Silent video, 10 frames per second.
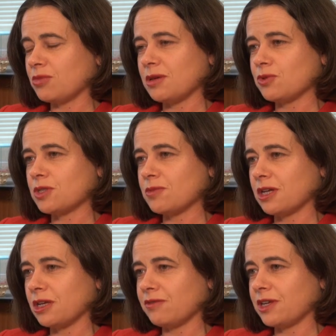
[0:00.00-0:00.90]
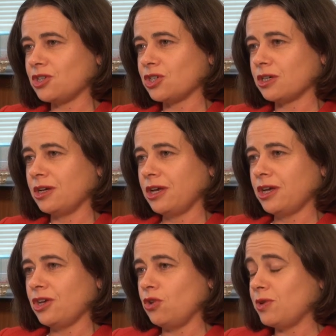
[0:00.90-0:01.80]
a people smuggling venture,
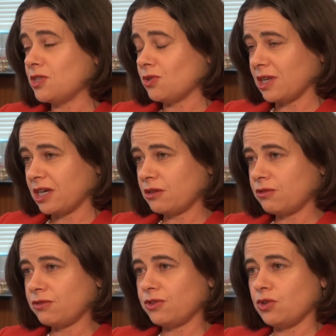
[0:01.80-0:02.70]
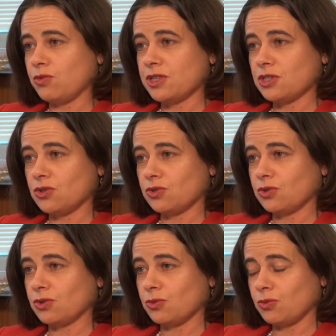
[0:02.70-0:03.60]
you risk your life, you risk
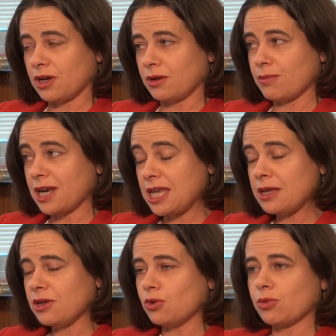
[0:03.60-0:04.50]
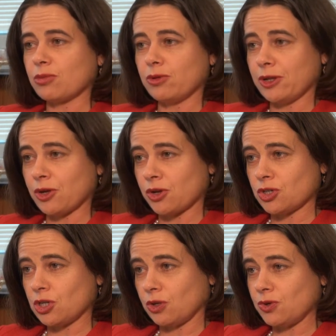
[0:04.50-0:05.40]
your money, you're probably
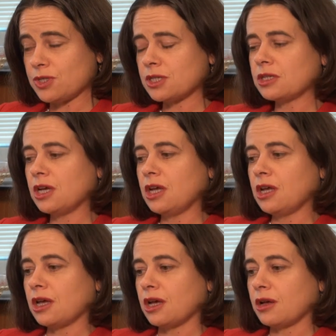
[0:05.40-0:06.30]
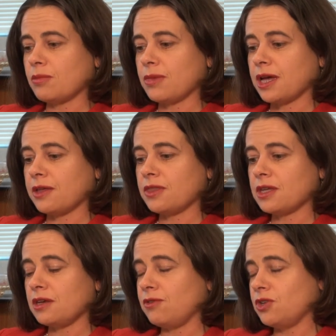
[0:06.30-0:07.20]
going to lose it, and
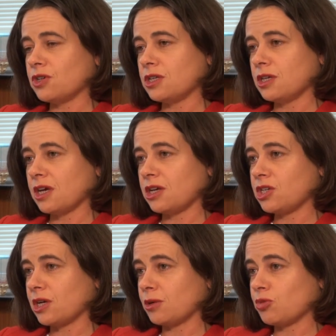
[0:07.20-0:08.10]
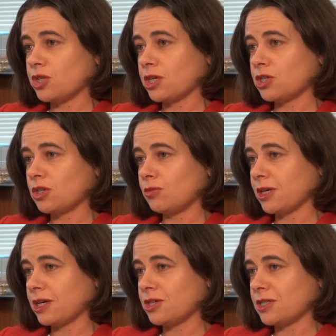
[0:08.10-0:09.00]
that if you don't engage our protection
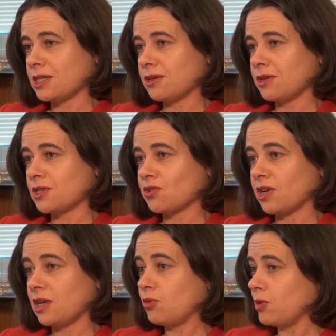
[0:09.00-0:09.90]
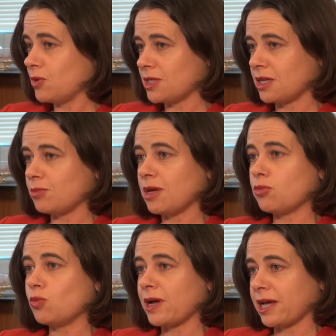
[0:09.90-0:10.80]
obligations here in Australia, we will send
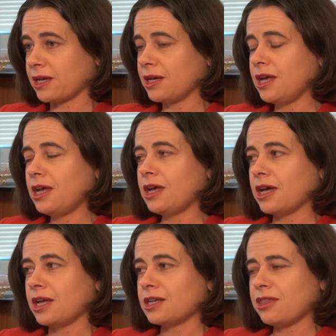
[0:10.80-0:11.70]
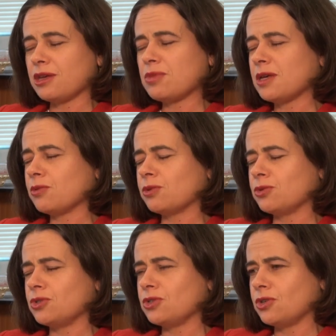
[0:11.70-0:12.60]
people back. And I think
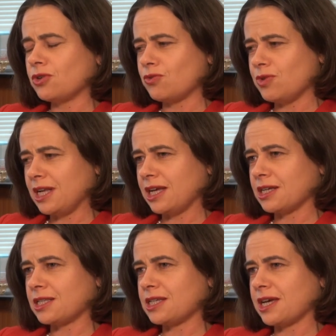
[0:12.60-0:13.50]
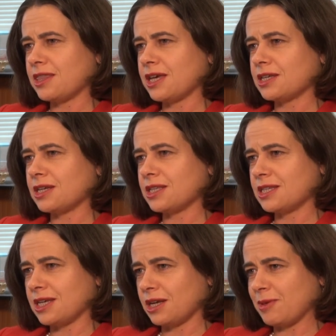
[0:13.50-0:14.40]
people do not really understand that, and it's
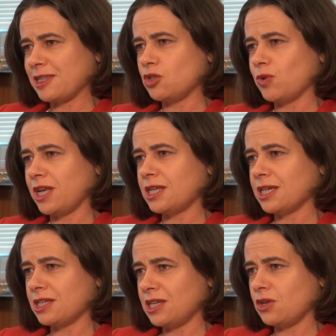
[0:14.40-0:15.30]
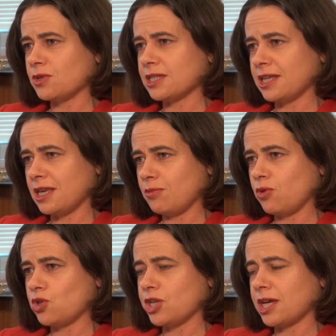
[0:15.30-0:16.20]
a message we need to continuously keep
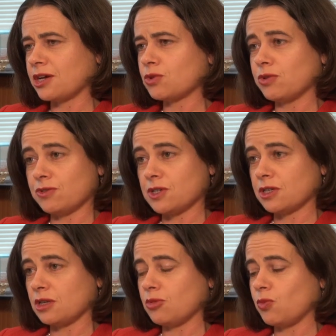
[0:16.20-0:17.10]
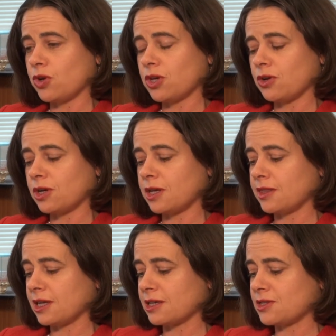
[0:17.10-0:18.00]
pushing out. We've certainly been working on it
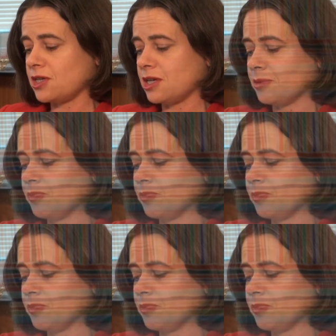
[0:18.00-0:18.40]
in the last year.